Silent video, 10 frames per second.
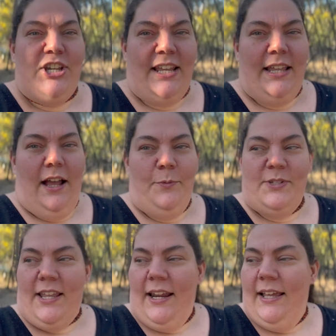I
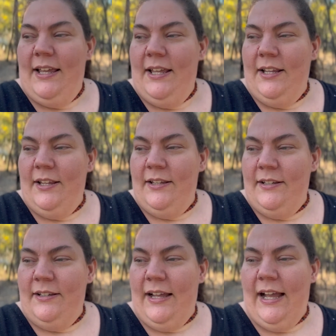was gonna
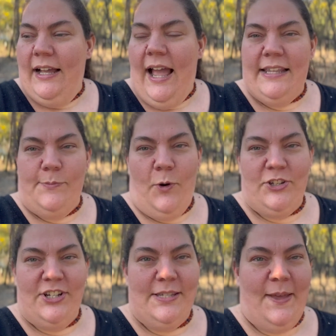had some
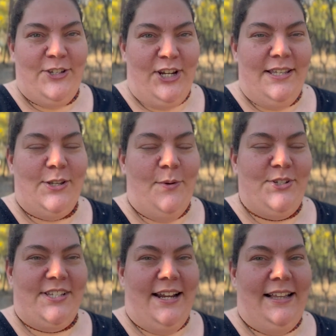questions about the chickens, so I was
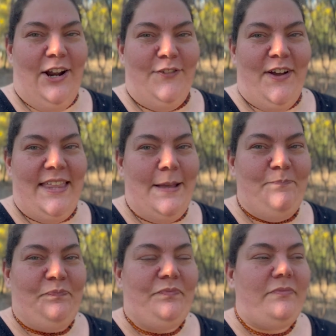just going to clarify that.
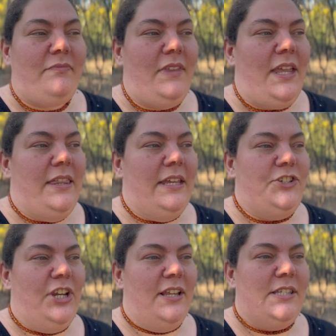The
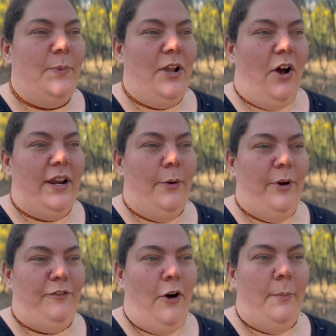chickens that we got were
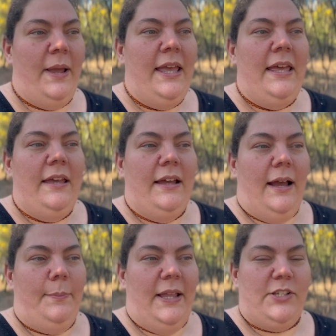from
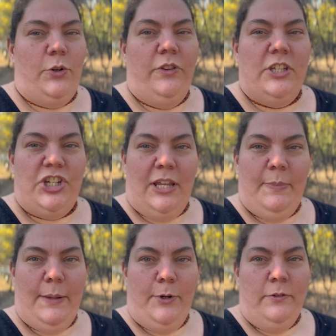a place called the Chicken
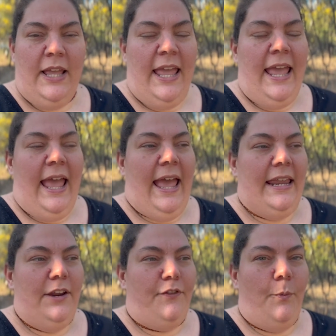People,
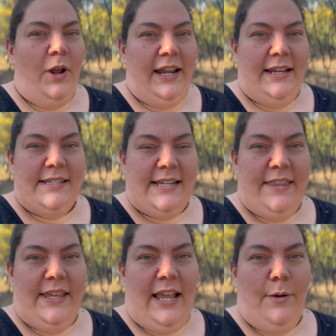and from what I
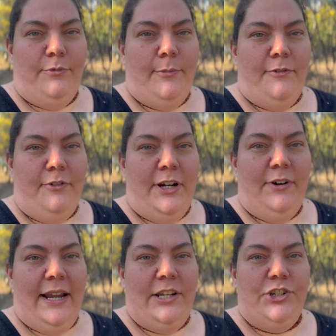understand, they come from a
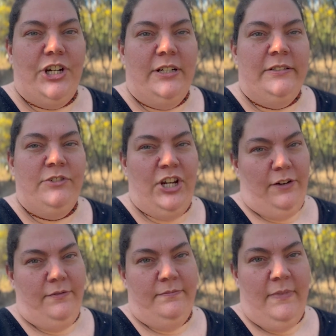free-range
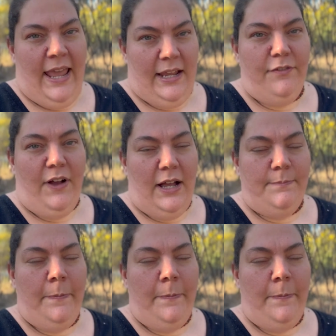chicken egg farm.